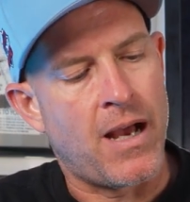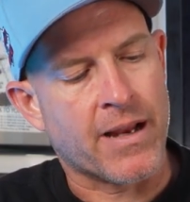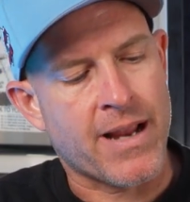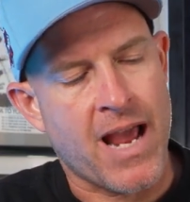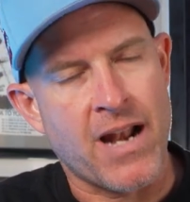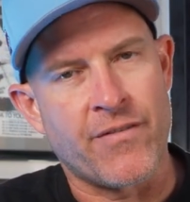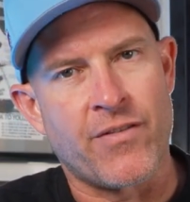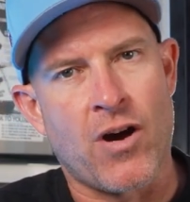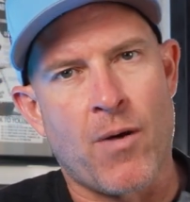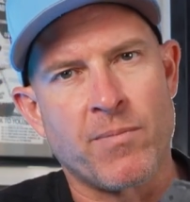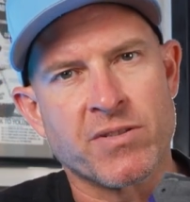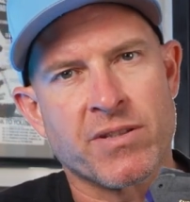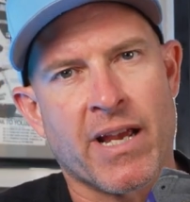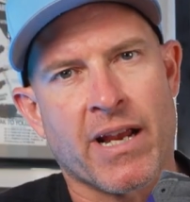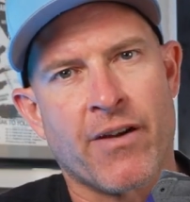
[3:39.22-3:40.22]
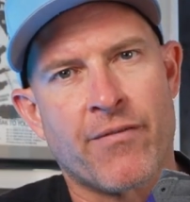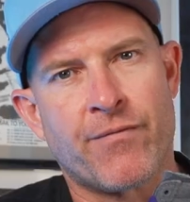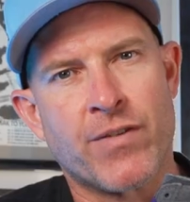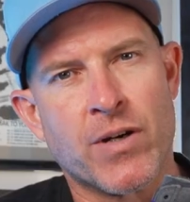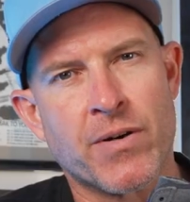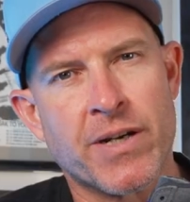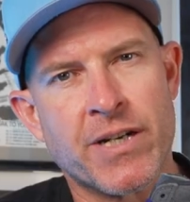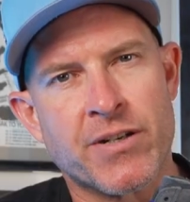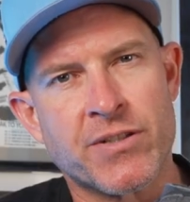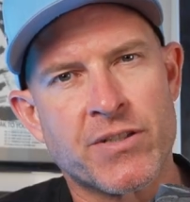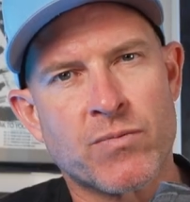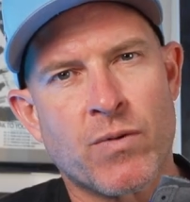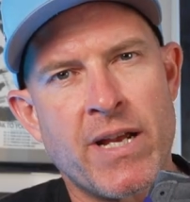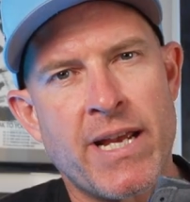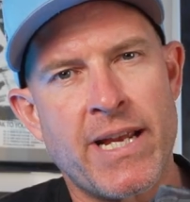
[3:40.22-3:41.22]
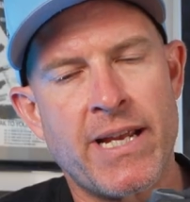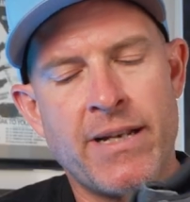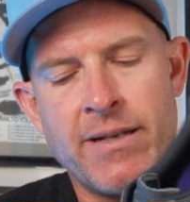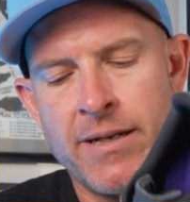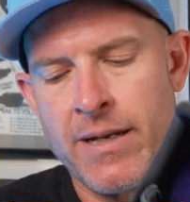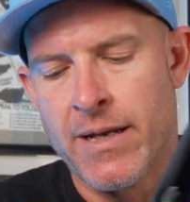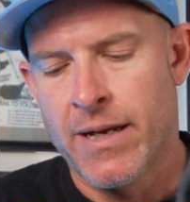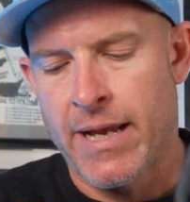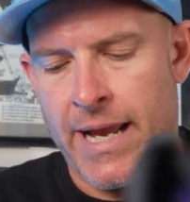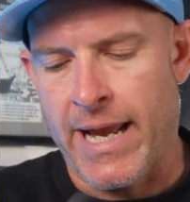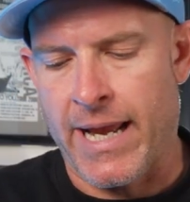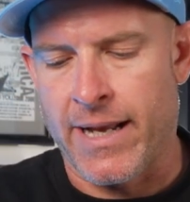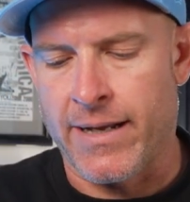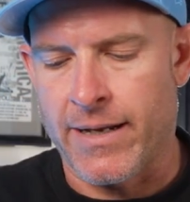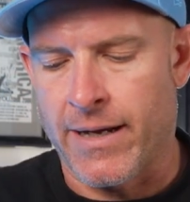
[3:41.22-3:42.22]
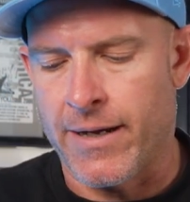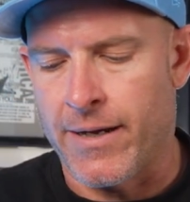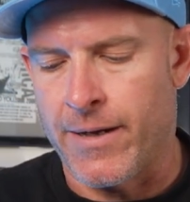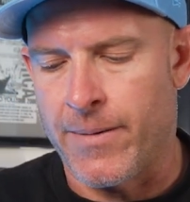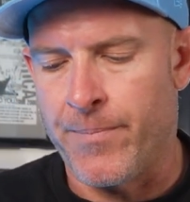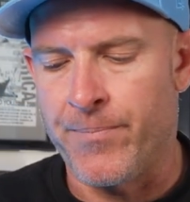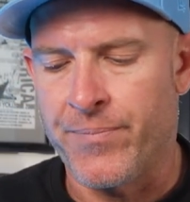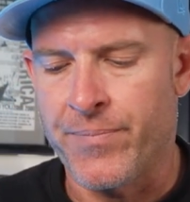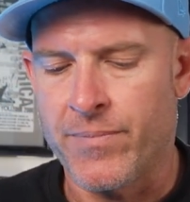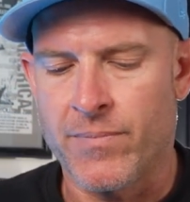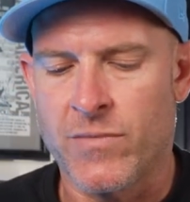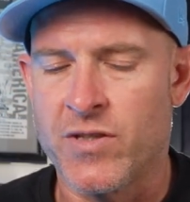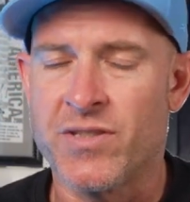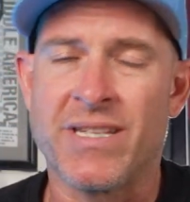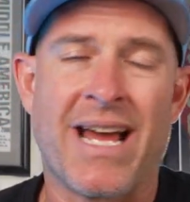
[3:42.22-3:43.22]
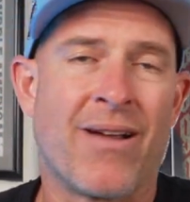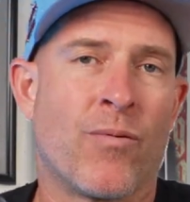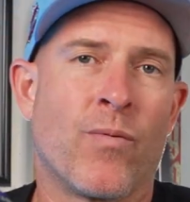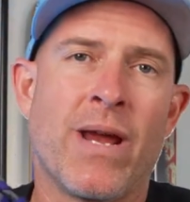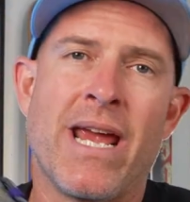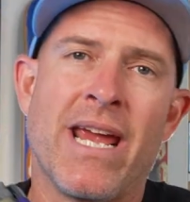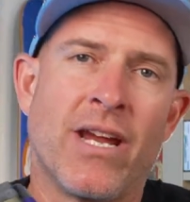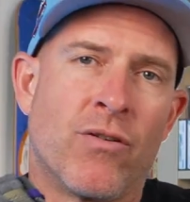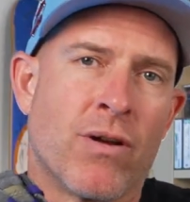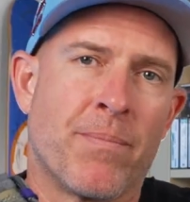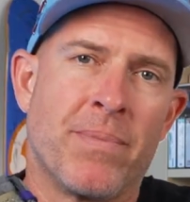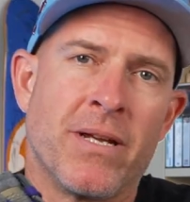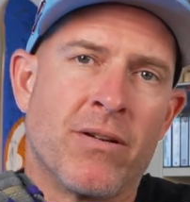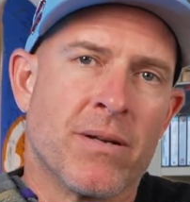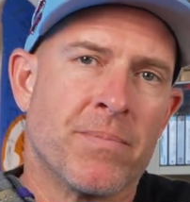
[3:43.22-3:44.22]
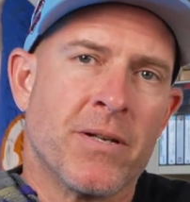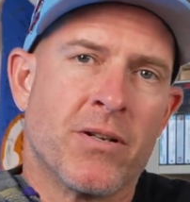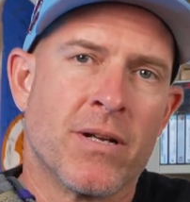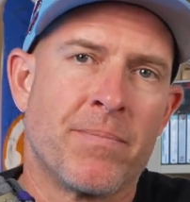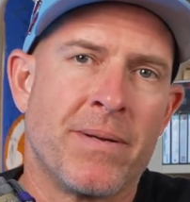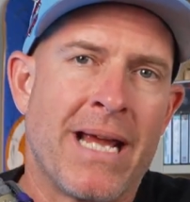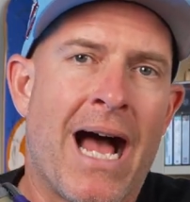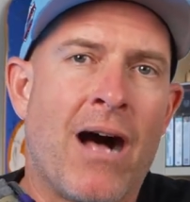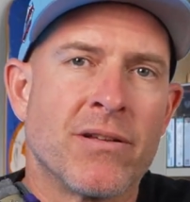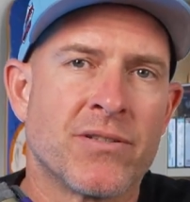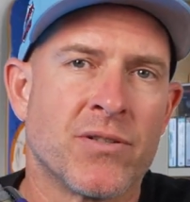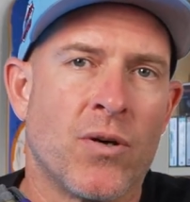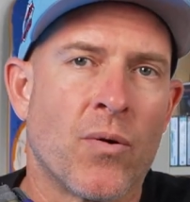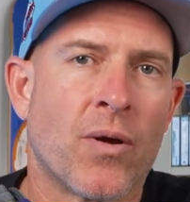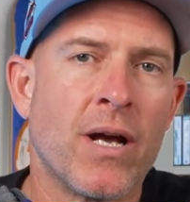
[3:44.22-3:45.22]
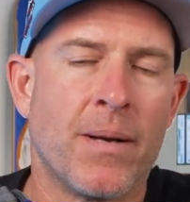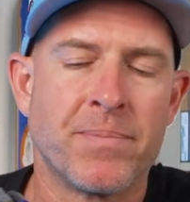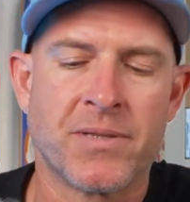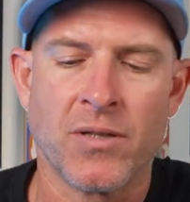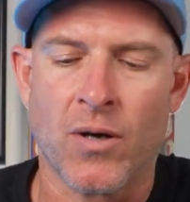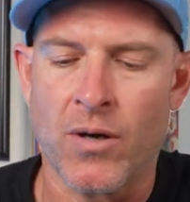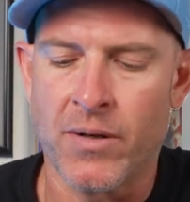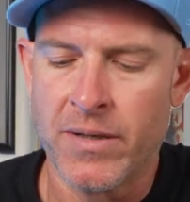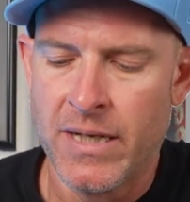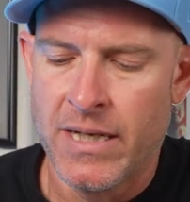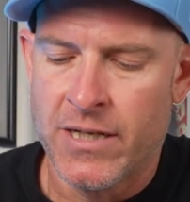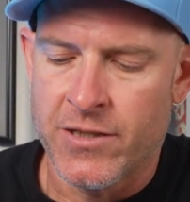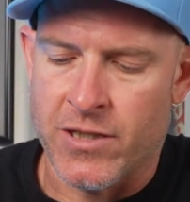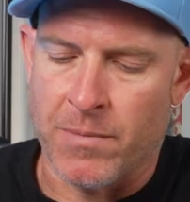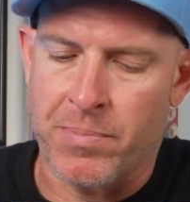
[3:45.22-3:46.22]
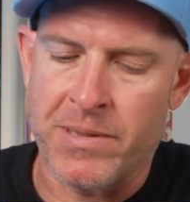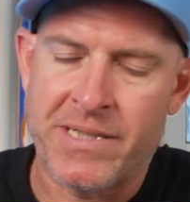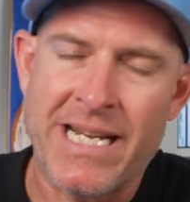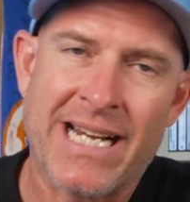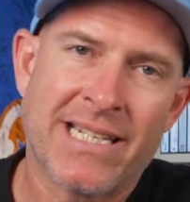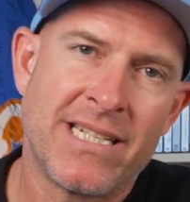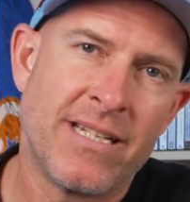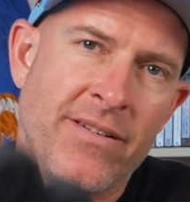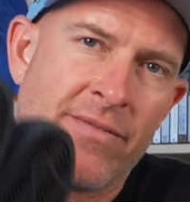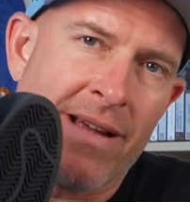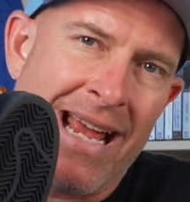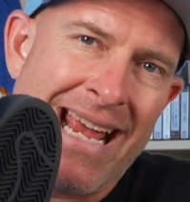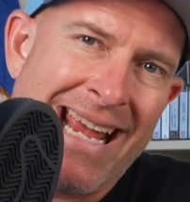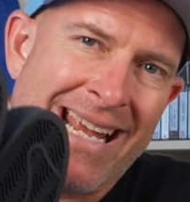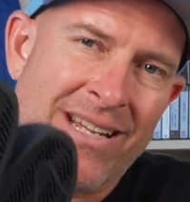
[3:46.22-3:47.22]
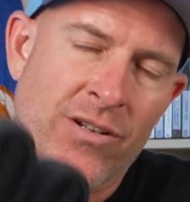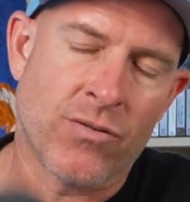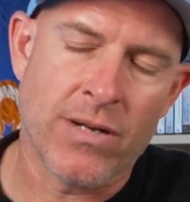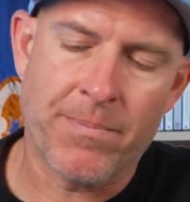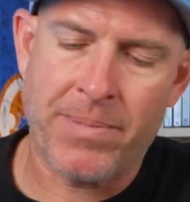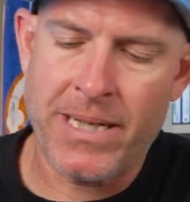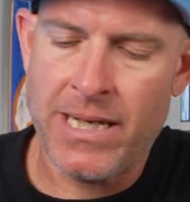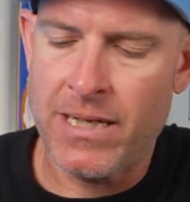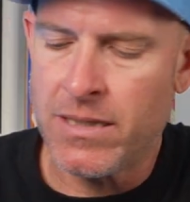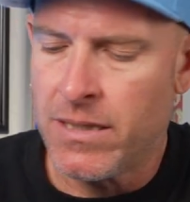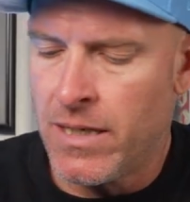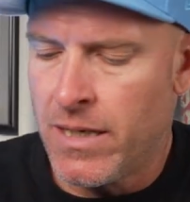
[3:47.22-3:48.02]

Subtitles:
kind of almost like a furrier suede, and just that way grippy outsole, cup sole. So protective and grippy.